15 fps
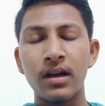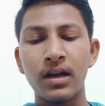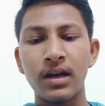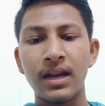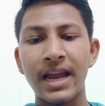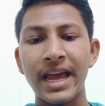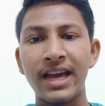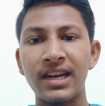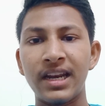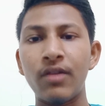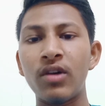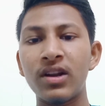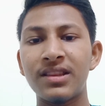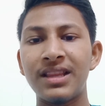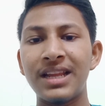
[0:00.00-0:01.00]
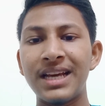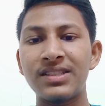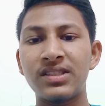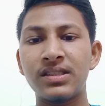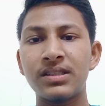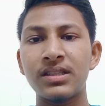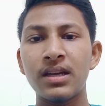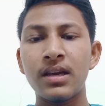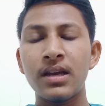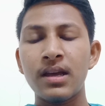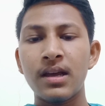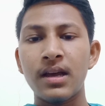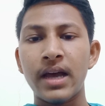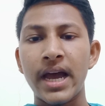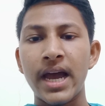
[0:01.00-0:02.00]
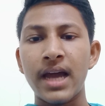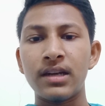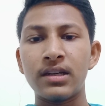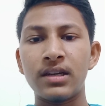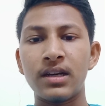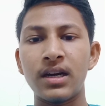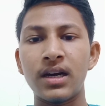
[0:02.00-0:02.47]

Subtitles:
like nevertheless and